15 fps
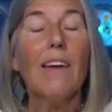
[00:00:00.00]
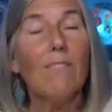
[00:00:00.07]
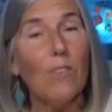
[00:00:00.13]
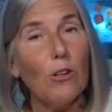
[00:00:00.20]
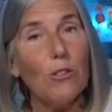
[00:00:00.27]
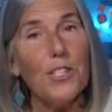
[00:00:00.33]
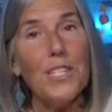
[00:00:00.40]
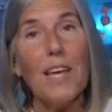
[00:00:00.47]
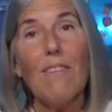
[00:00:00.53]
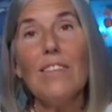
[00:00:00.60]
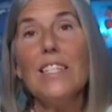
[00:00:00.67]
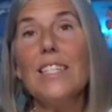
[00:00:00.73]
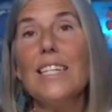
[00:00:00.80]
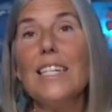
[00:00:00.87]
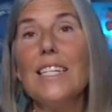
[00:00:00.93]
In verse
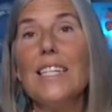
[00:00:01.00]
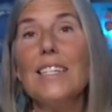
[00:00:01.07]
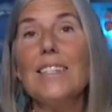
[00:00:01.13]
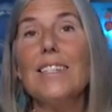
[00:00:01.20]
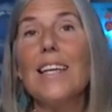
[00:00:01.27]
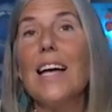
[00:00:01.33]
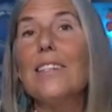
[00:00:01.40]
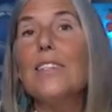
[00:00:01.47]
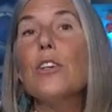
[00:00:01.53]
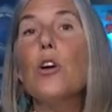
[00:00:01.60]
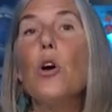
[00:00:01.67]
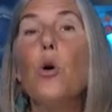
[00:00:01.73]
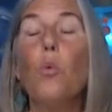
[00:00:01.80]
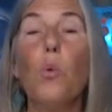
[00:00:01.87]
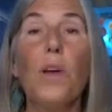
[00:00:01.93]
17, it says,
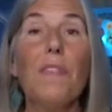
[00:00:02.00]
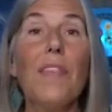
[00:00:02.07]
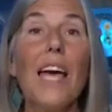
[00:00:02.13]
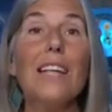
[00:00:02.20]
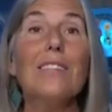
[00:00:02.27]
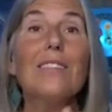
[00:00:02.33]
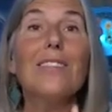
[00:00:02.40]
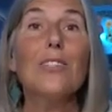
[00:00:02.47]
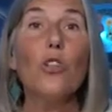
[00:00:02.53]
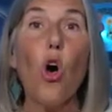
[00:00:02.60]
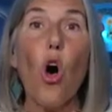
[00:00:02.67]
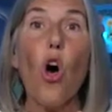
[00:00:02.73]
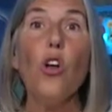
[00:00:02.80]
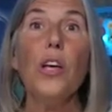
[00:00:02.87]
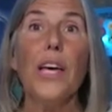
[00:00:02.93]
when they
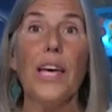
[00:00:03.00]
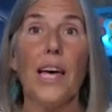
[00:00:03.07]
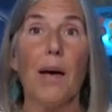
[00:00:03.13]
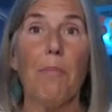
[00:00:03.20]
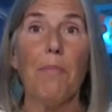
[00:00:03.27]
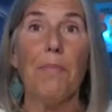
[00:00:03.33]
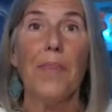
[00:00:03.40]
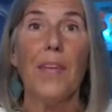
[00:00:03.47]
saw him,